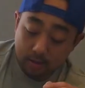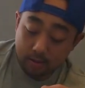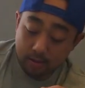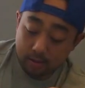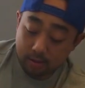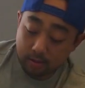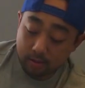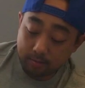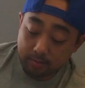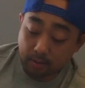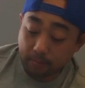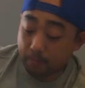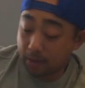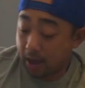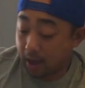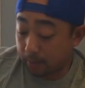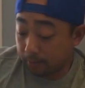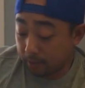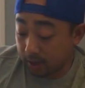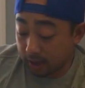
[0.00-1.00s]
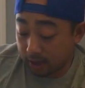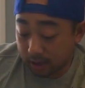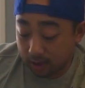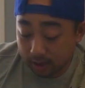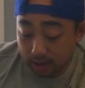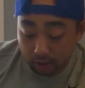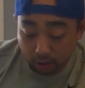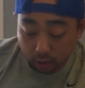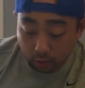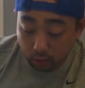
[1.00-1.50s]
The Batman, the
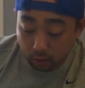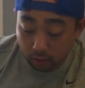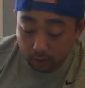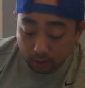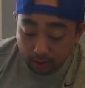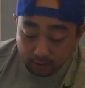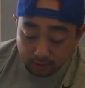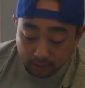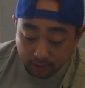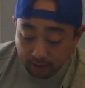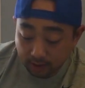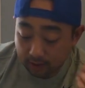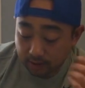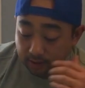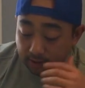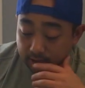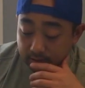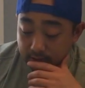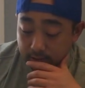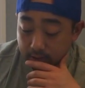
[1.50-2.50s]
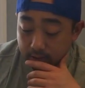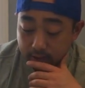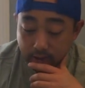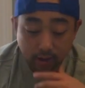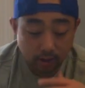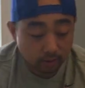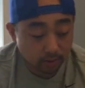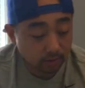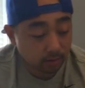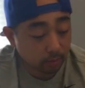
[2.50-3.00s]
Goonies, I guess, yeah,
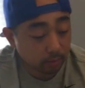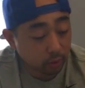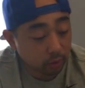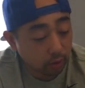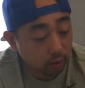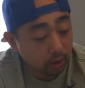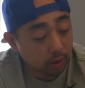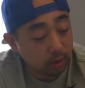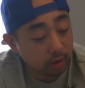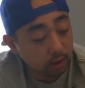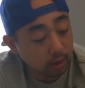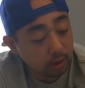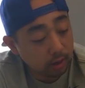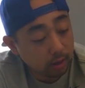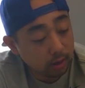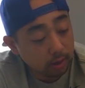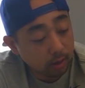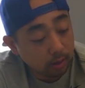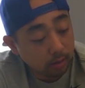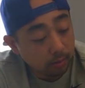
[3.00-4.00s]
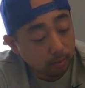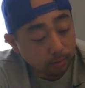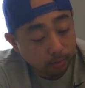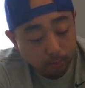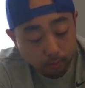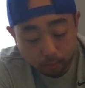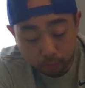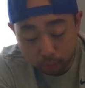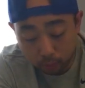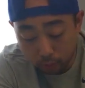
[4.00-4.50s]
some good
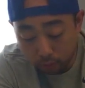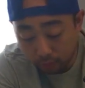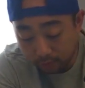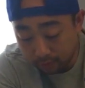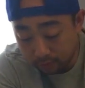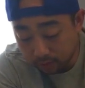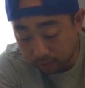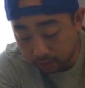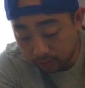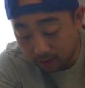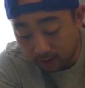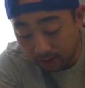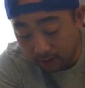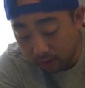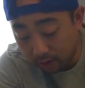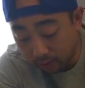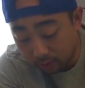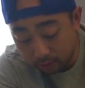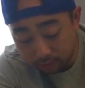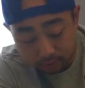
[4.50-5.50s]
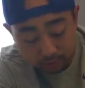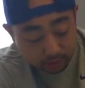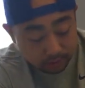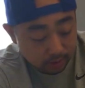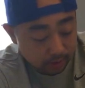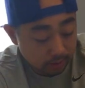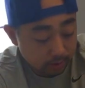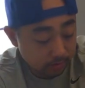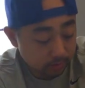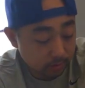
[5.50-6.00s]
movies or titles
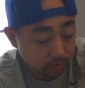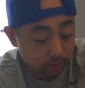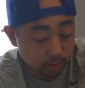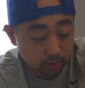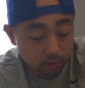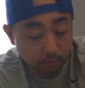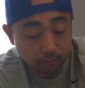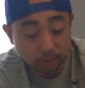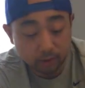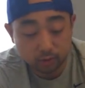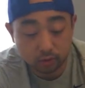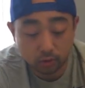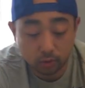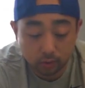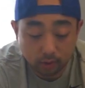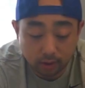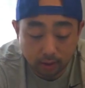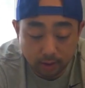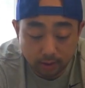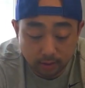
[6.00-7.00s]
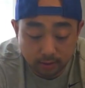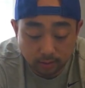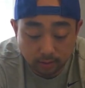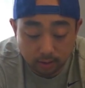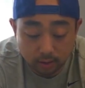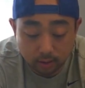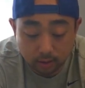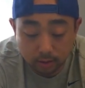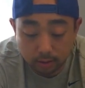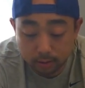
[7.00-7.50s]
um, that are being showcased.
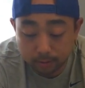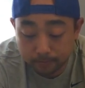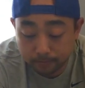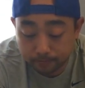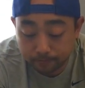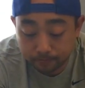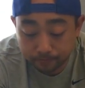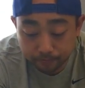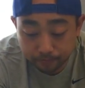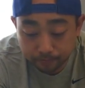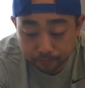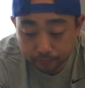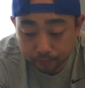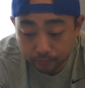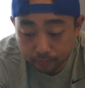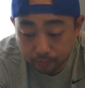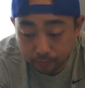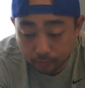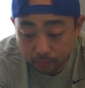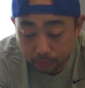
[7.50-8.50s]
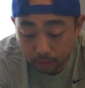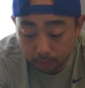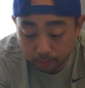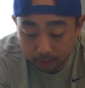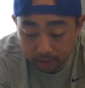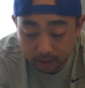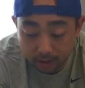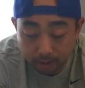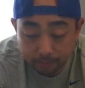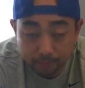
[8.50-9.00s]
Um, but yeah, I'm
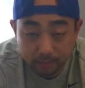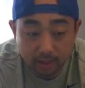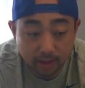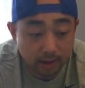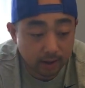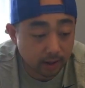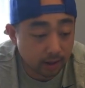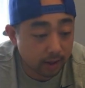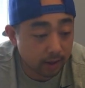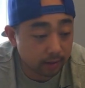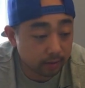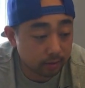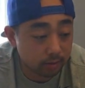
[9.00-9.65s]
glad I got